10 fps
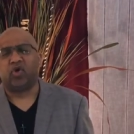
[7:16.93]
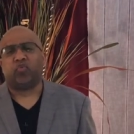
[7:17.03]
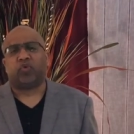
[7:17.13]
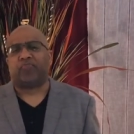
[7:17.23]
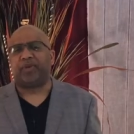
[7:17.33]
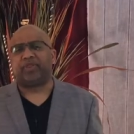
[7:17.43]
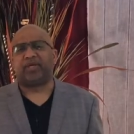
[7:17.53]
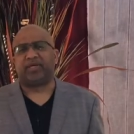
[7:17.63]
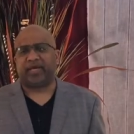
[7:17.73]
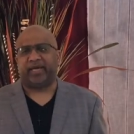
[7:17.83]
would be the
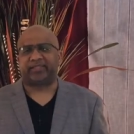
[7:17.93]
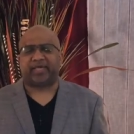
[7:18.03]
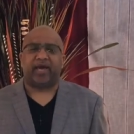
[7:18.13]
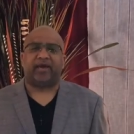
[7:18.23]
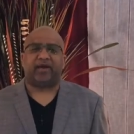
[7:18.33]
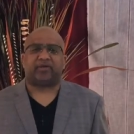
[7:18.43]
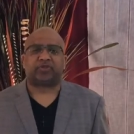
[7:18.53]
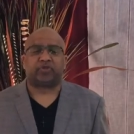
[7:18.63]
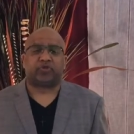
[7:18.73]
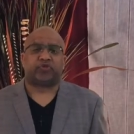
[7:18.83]
next heir
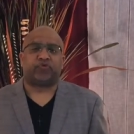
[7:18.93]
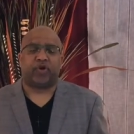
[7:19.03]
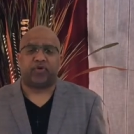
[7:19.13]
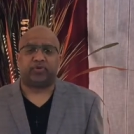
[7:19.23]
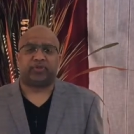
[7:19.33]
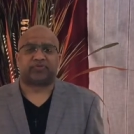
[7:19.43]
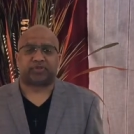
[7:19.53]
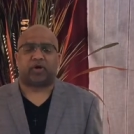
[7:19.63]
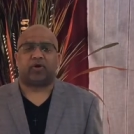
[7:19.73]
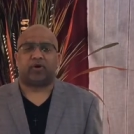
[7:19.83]
to the throne of
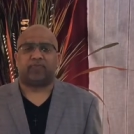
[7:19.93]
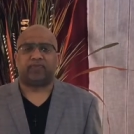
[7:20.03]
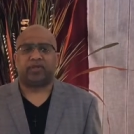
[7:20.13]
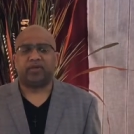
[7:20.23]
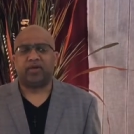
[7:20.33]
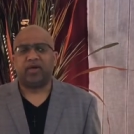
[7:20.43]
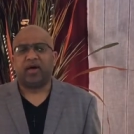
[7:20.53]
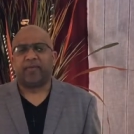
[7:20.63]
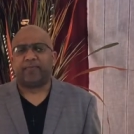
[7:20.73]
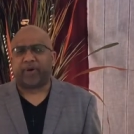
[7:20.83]
Saul.
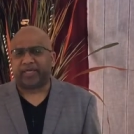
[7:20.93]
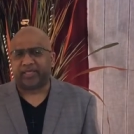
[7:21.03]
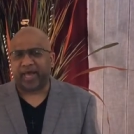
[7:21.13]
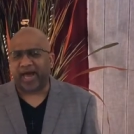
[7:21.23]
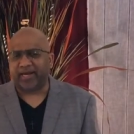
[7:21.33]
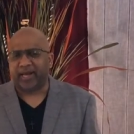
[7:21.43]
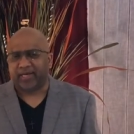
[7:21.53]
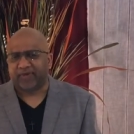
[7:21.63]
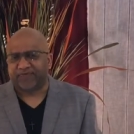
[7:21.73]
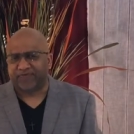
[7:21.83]
But yet, an
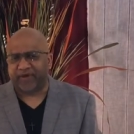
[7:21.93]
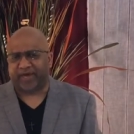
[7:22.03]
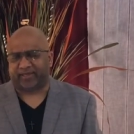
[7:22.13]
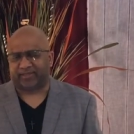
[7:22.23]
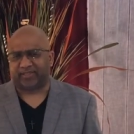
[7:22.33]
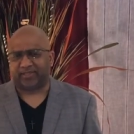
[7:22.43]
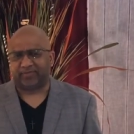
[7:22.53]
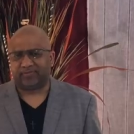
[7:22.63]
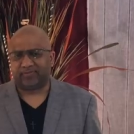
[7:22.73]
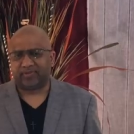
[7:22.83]
event
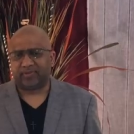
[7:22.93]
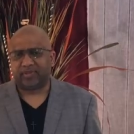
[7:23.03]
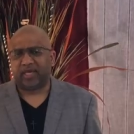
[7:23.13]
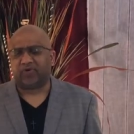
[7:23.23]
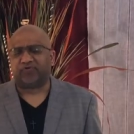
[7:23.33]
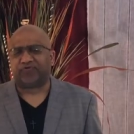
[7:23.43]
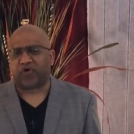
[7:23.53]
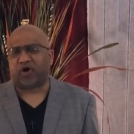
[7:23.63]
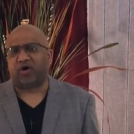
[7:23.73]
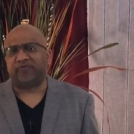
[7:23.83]

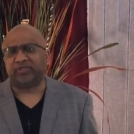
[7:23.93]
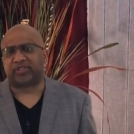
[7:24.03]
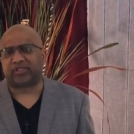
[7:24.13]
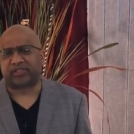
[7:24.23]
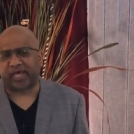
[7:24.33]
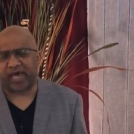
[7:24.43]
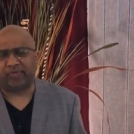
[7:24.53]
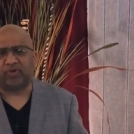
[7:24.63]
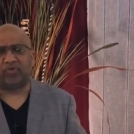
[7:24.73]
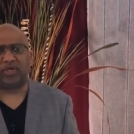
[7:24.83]
involving
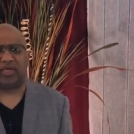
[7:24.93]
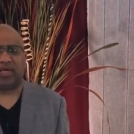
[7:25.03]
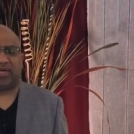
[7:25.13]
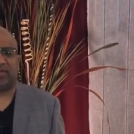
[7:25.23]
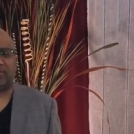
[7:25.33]
Samuel again